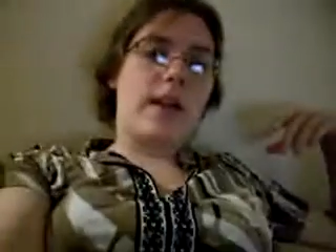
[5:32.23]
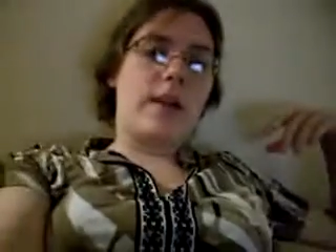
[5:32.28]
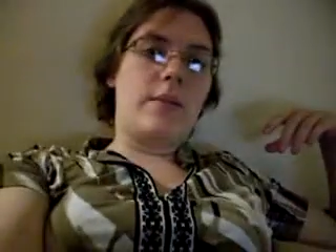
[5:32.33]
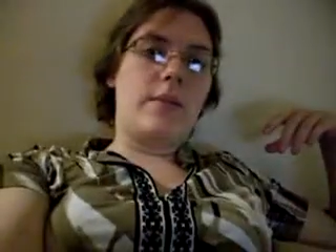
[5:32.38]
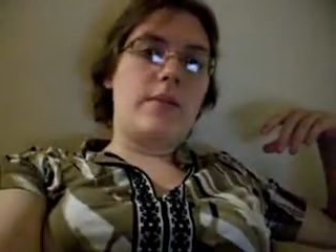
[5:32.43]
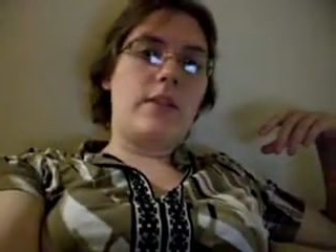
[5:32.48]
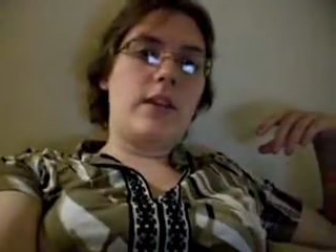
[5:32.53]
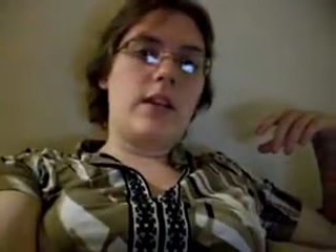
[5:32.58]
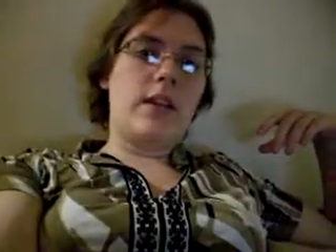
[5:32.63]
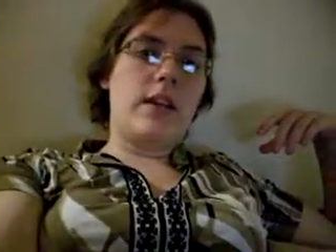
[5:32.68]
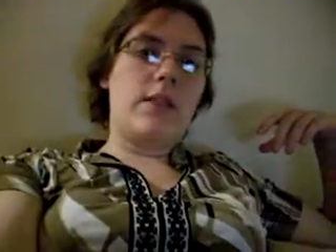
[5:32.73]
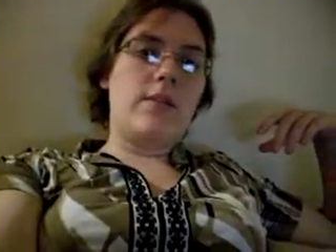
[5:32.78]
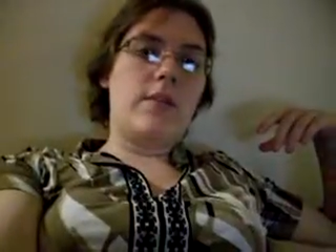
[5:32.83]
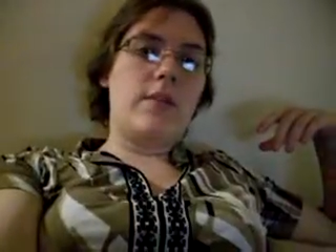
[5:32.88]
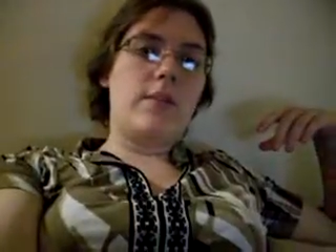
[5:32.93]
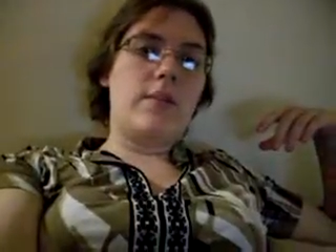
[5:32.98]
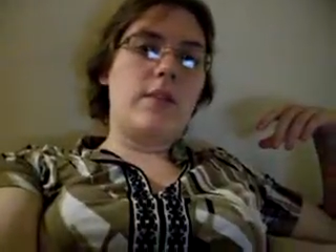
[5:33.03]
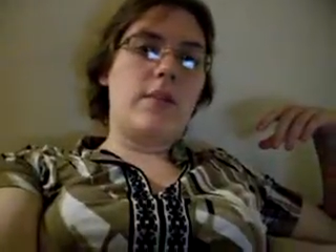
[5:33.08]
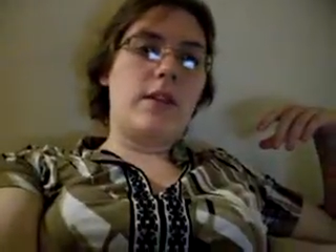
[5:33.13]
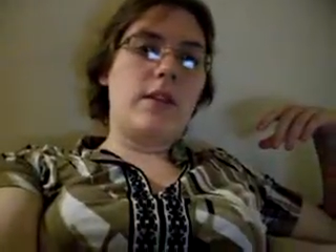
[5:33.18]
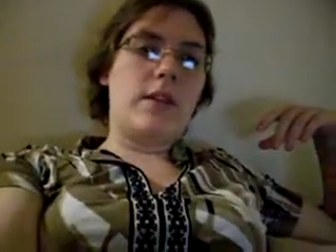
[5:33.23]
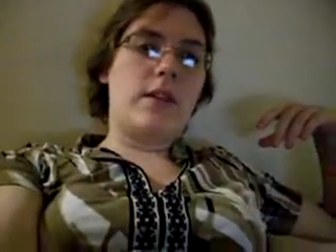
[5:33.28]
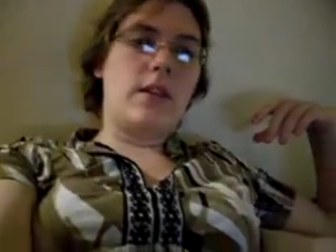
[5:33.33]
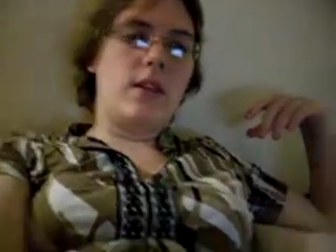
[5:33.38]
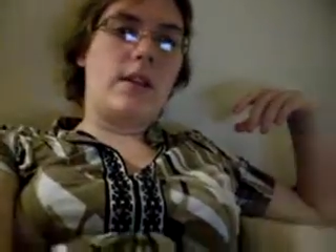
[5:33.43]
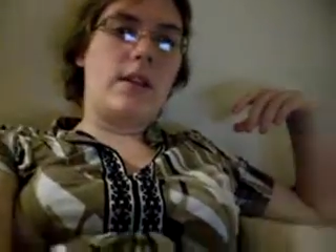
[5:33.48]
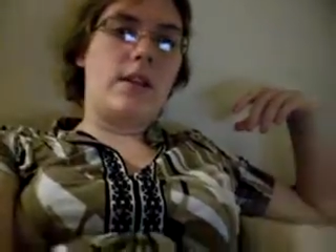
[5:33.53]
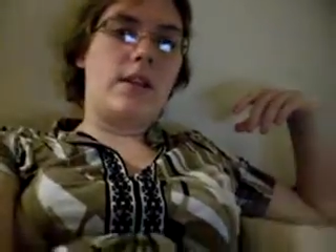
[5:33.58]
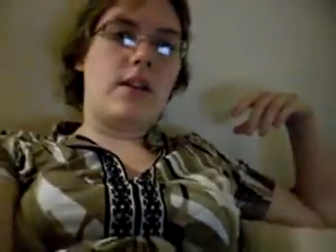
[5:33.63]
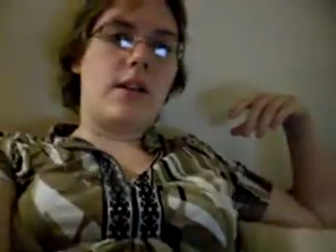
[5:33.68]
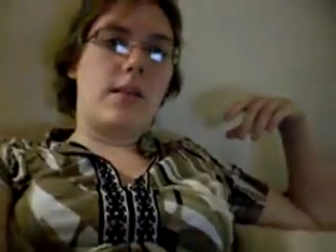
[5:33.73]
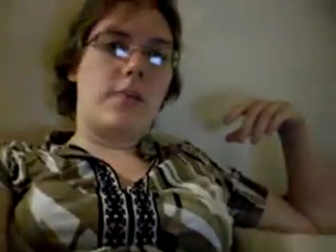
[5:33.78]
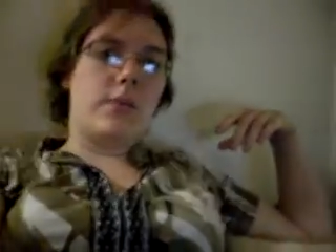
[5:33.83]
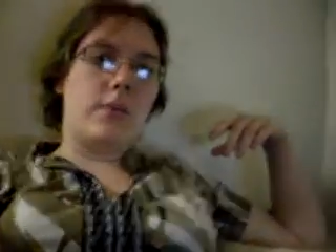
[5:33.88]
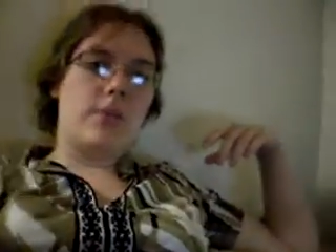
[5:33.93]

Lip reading: this camera that I have up and